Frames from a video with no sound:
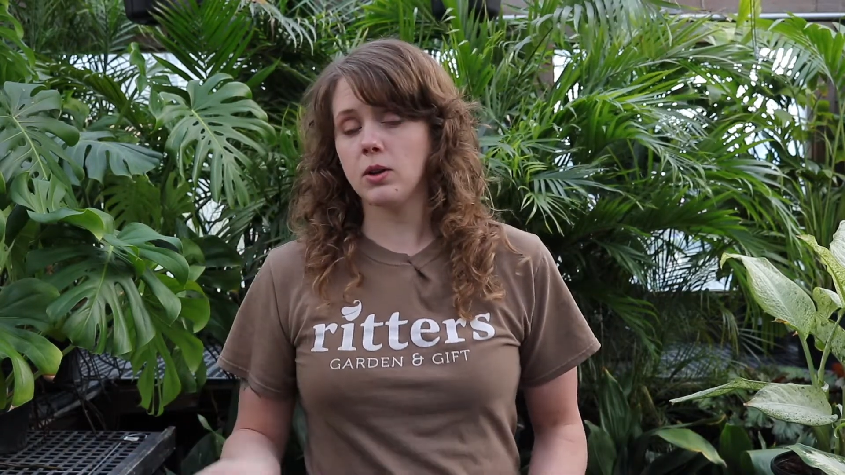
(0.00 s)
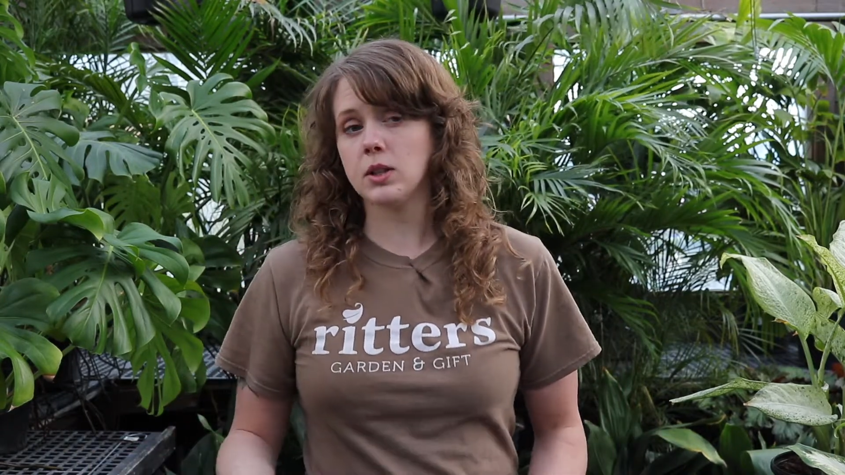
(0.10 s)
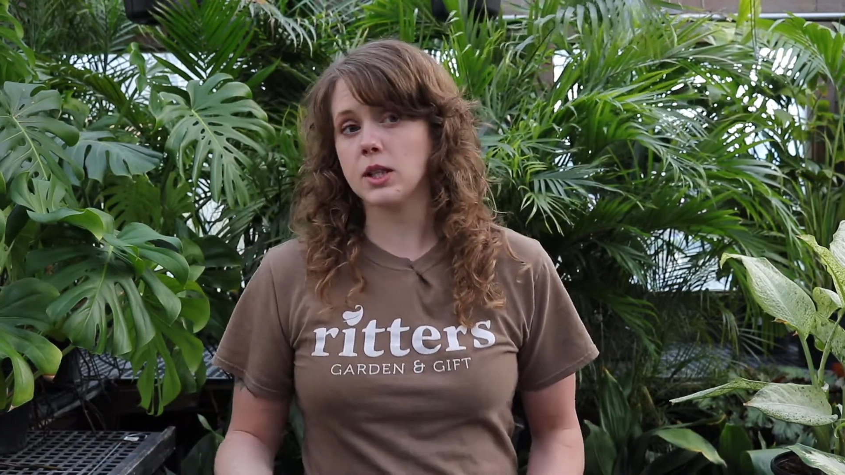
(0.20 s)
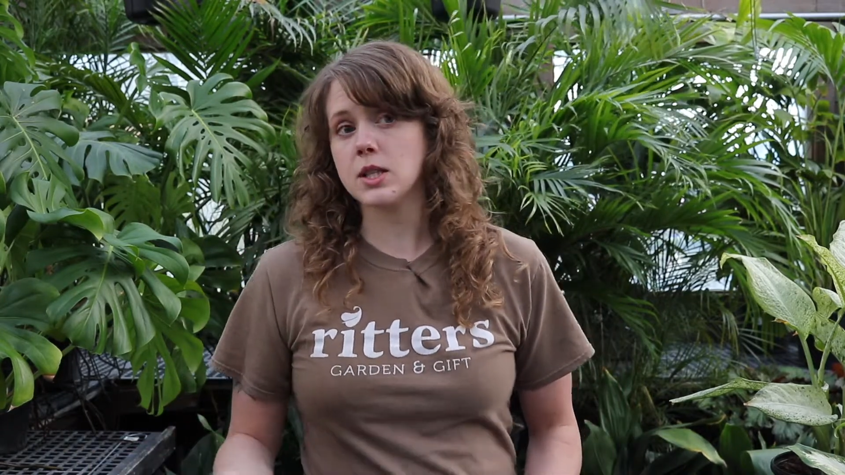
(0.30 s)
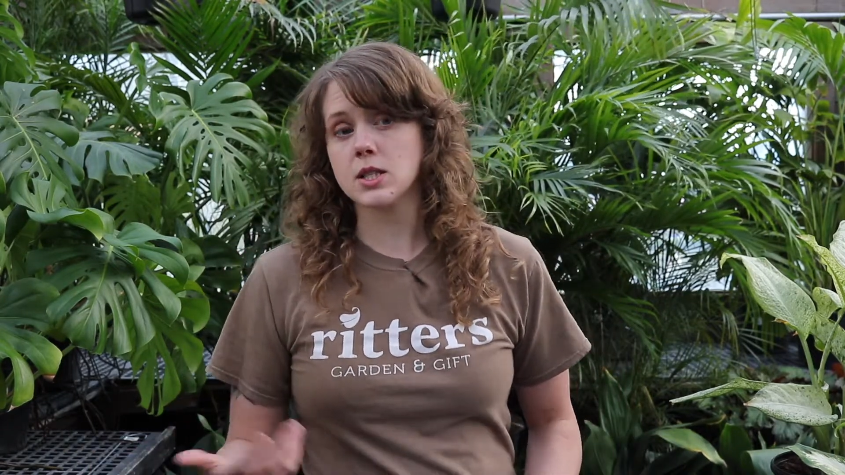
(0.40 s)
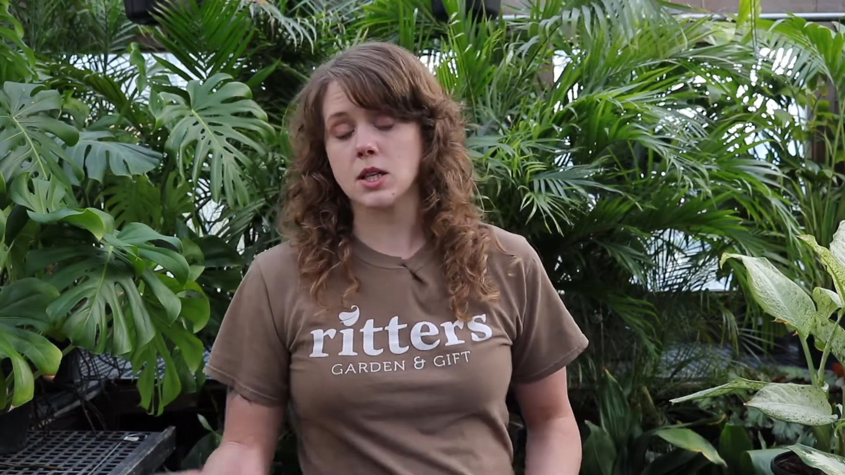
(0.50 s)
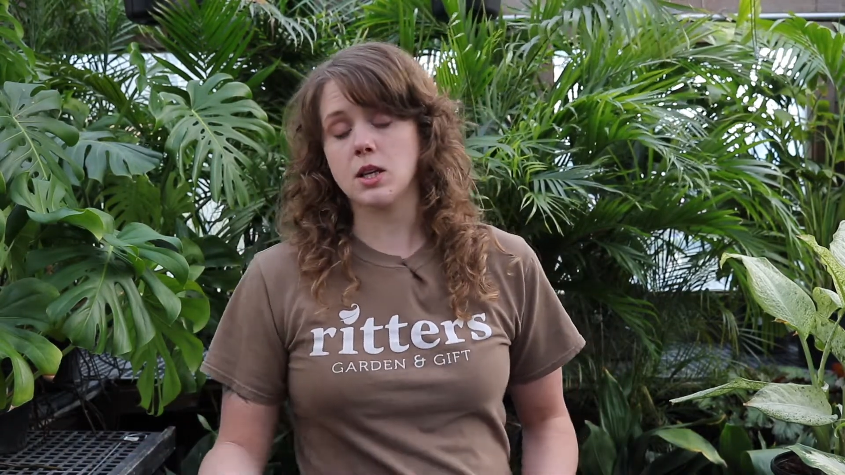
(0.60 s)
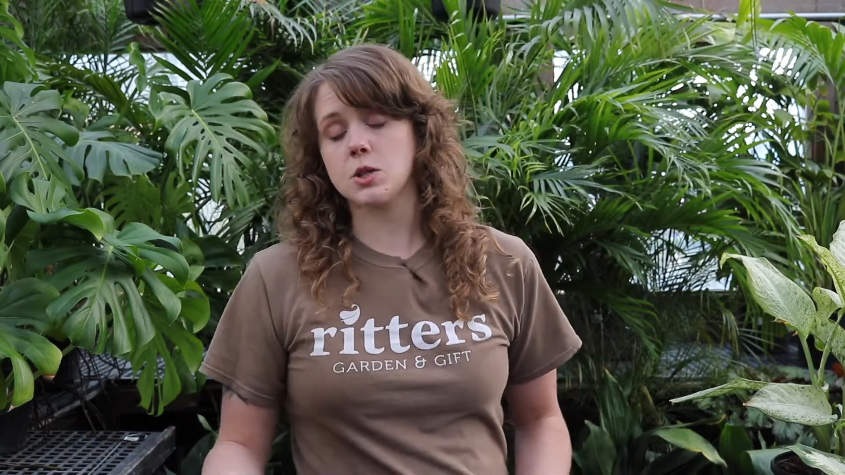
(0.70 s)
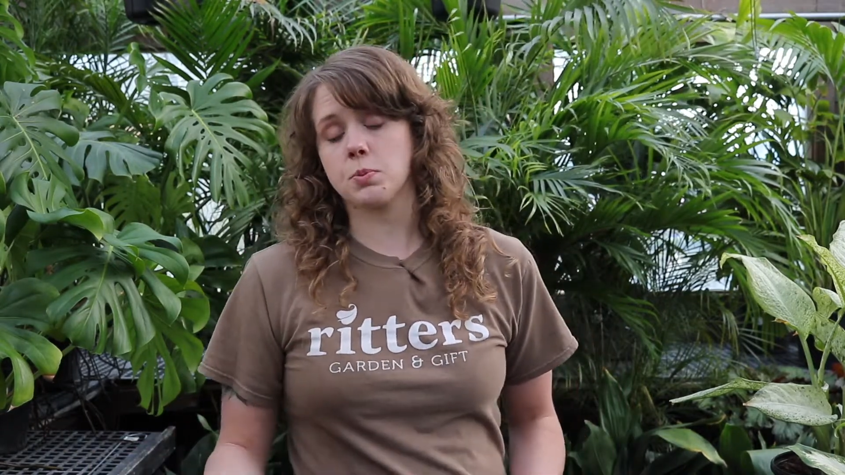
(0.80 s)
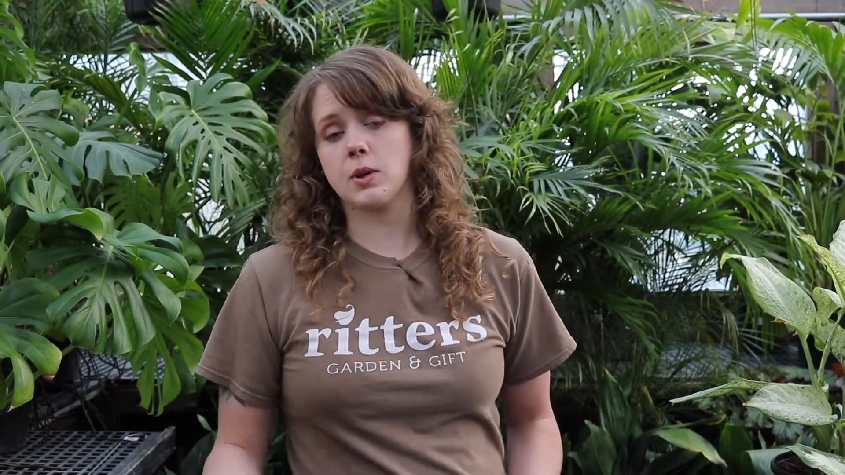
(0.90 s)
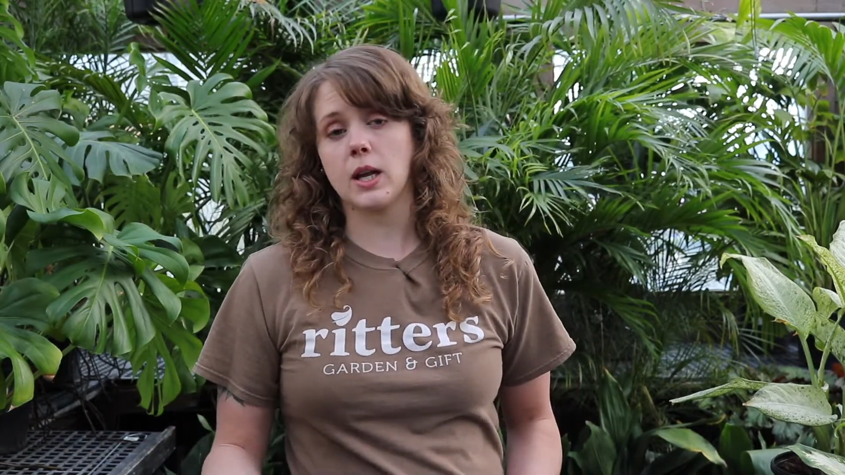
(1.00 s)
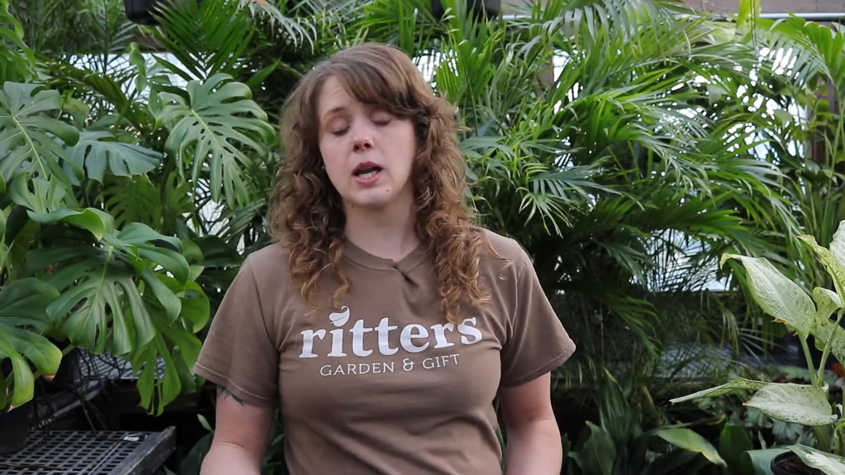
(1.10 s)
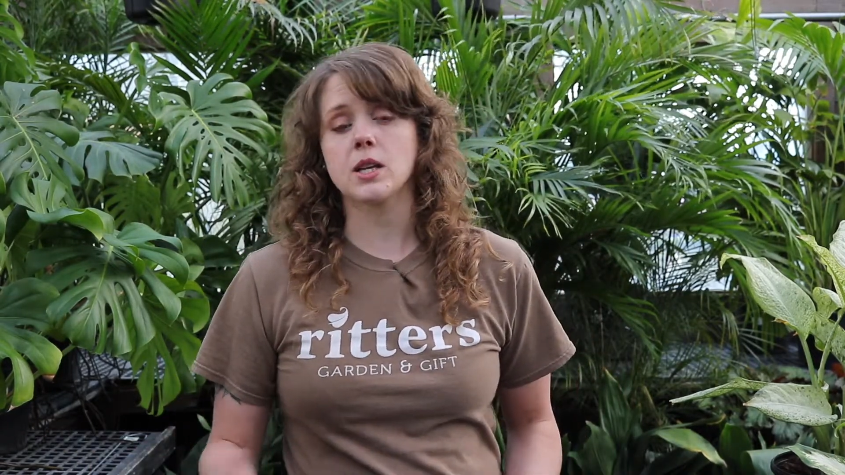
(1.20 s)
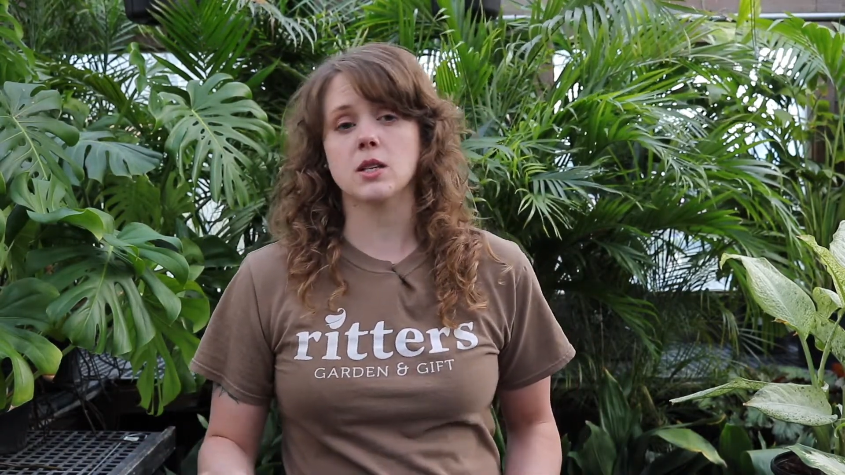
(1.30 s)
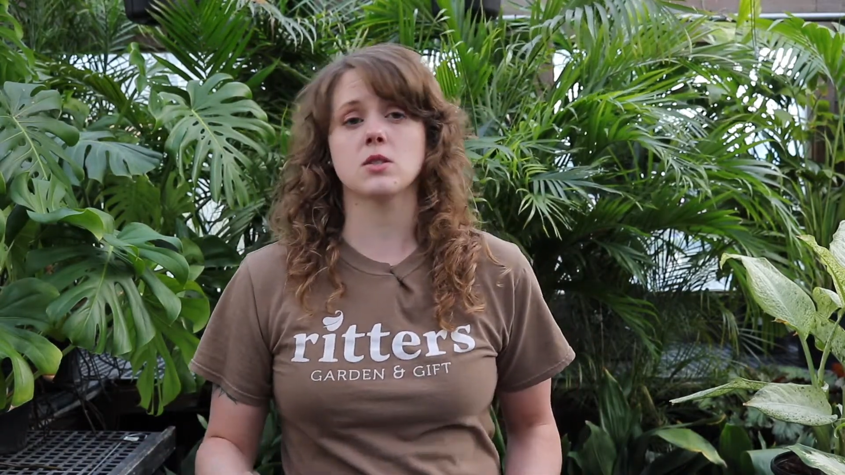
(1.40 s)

It is pretty and it does